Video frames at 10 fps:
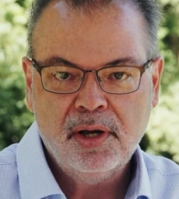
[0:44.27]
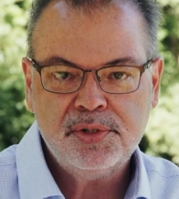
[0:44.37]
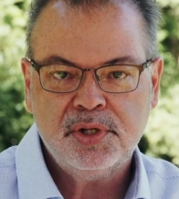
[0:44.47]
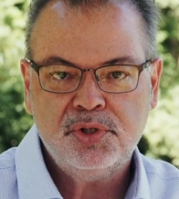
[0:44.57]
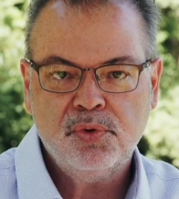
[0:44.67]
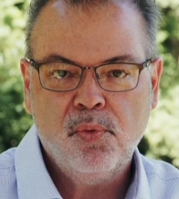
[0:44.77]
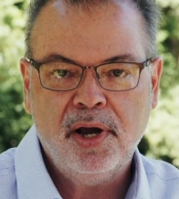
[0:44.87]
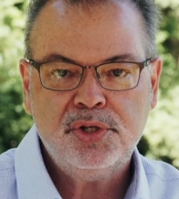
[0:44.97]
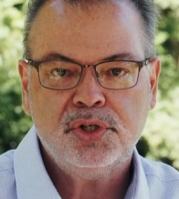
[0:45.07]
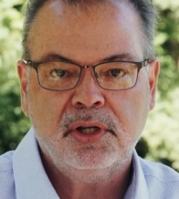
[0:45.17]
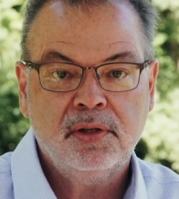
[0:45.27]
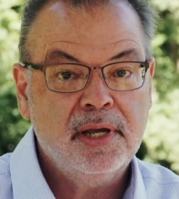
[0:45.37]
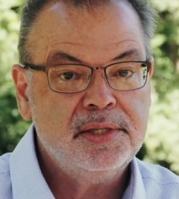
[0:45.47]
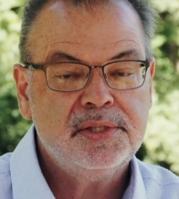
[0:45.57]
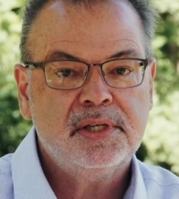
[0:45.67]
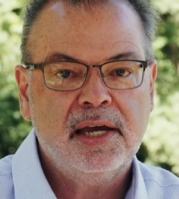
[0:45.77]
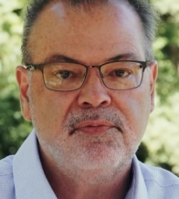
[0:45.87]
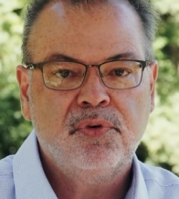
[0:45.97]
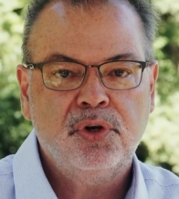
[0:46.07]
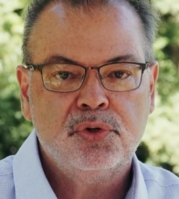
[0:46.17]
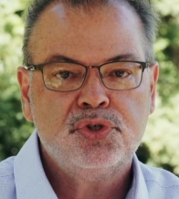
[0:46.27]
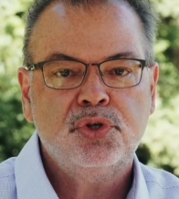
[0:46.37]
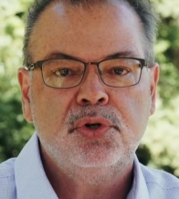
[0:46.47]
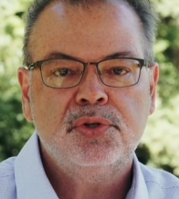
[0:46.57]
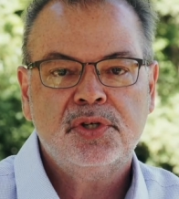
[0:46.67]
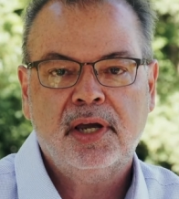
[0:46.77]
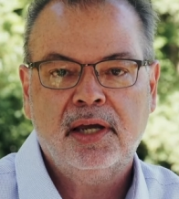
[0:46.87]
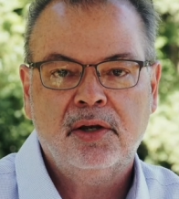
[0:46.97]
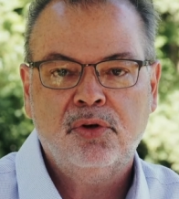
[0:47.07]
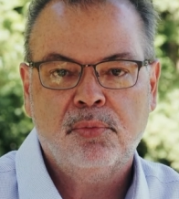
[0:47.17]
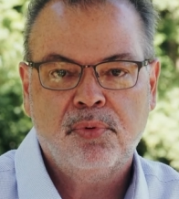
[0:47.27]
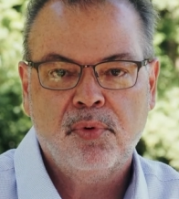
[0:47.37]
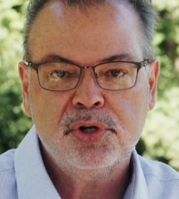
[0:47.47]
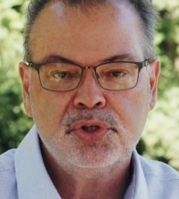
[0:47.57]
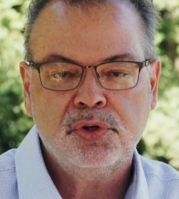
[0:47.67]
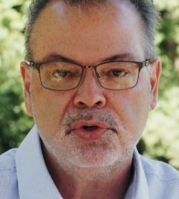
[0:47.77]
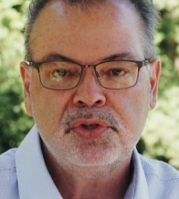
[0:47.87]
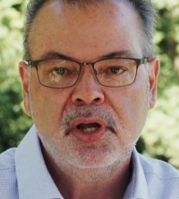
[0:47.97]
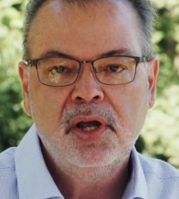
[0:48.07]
a situation that's safe for your students and your parishioners.